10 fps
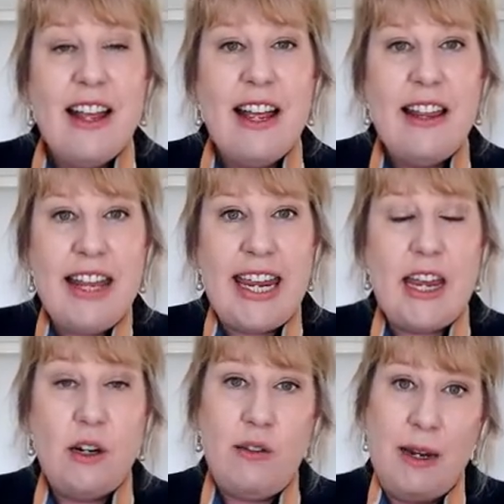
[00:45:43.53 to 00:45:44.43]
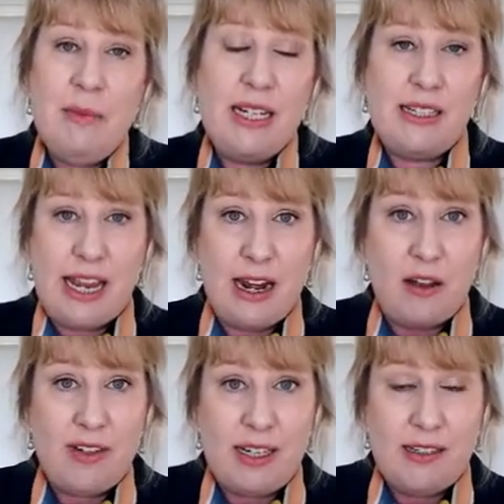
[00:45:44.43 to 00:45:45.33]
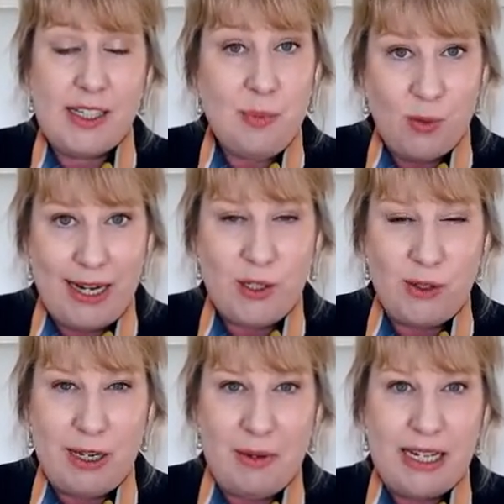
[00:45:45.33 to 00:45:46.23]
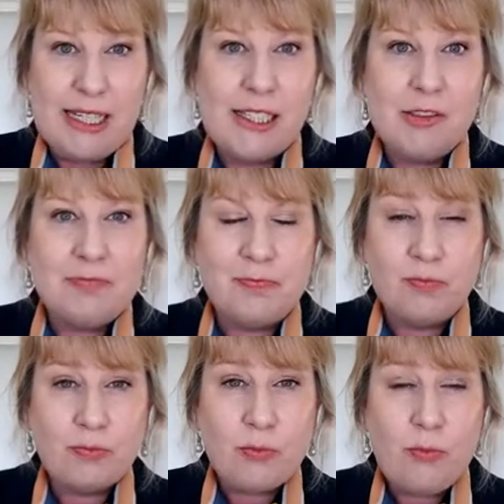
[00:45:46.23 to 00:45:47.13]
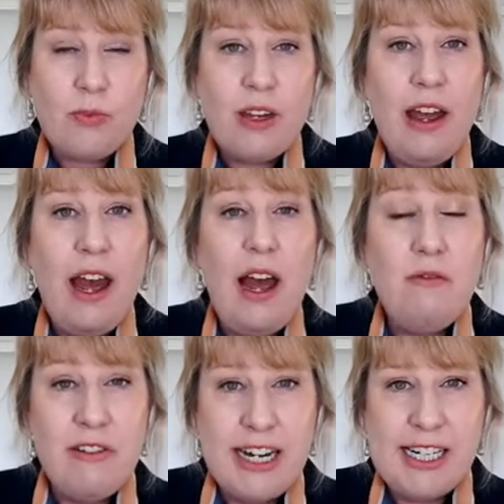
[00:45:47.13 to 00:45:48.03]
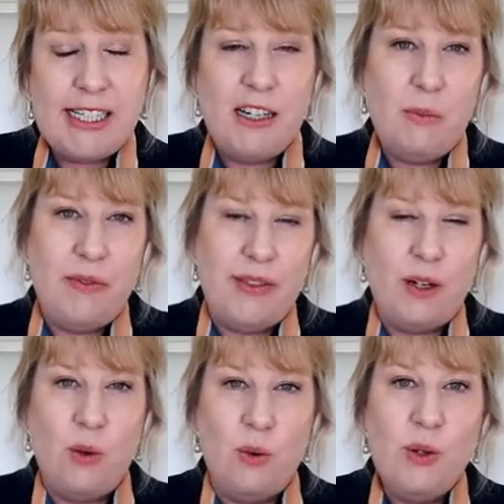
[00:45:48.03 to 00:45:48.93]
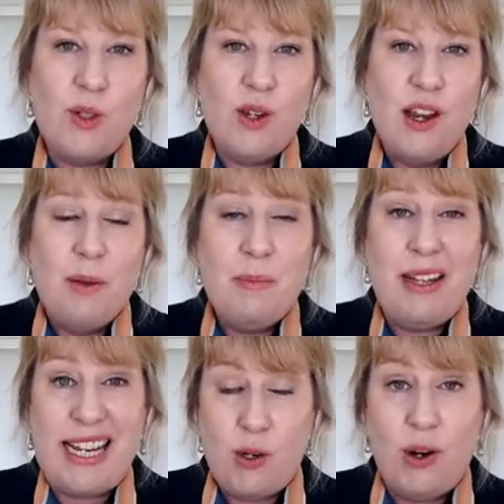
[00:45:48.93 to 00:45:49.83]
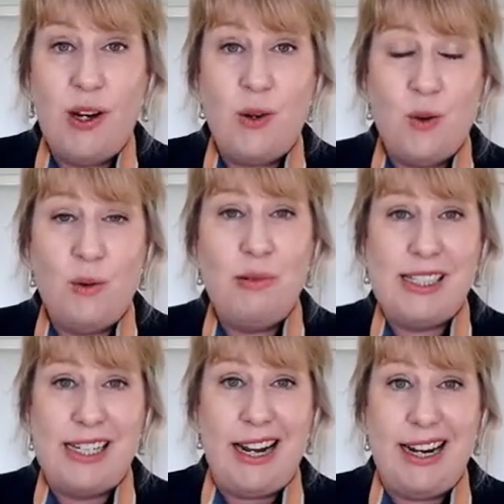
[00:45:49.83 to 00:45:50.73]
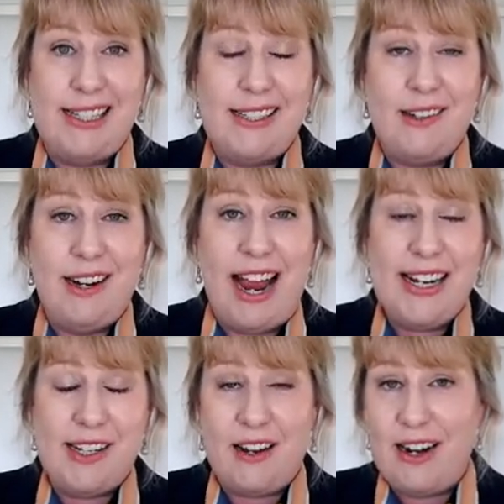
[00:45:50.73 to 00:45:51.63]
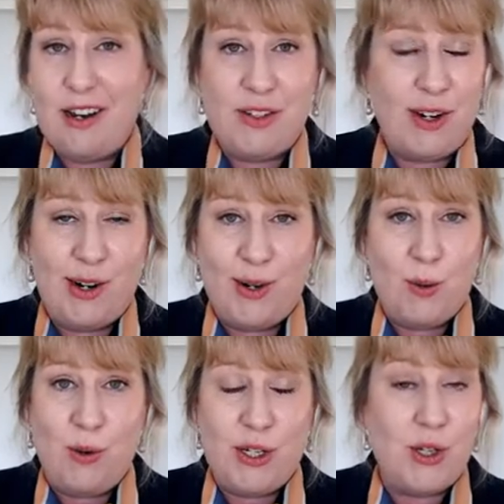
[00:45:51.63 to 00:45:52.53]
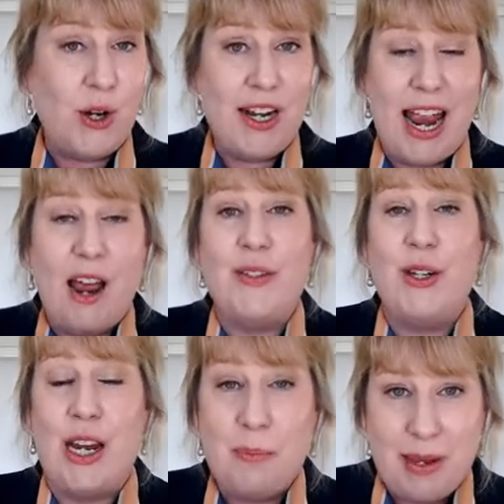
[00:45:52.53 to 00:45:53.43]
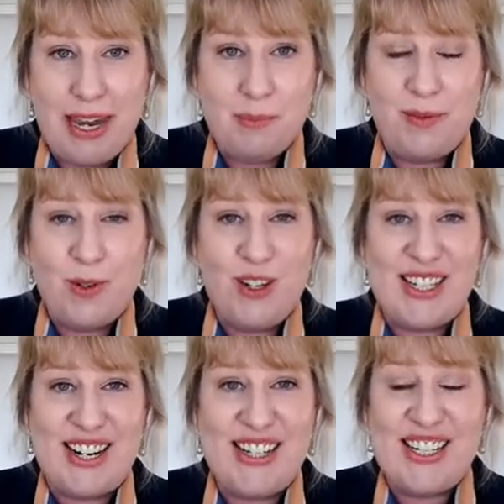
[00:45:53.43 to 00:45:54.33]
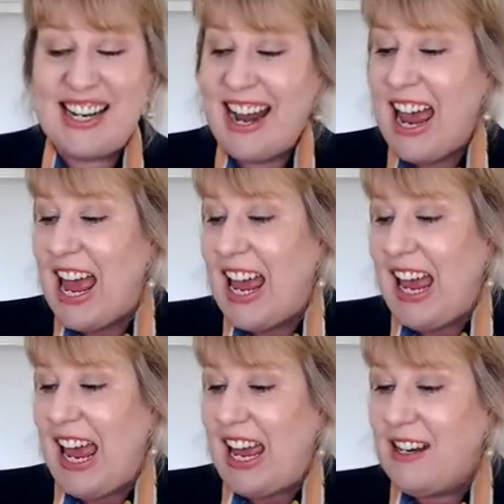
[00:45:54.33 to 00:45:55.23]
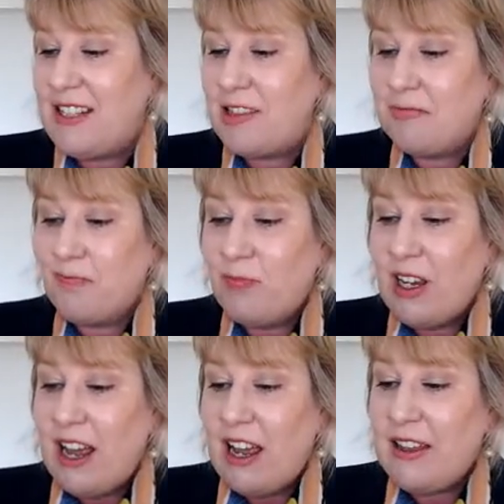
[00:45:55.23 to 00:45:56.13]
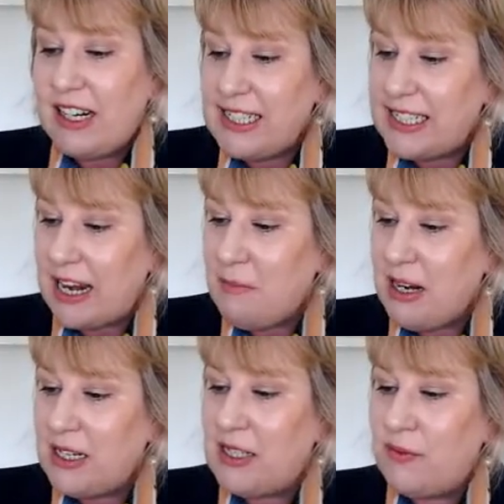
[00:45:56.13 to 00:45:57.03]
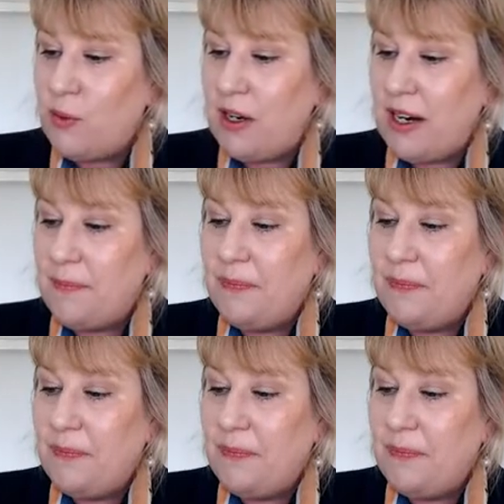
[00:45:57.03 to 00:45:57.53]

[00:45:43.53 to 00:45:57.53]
The agreement and other supporting documents are registered with the court, but there's no court proceedings, okay? So you don't have to go to court. You don't have to appear before a judge. And the consent minutes of order,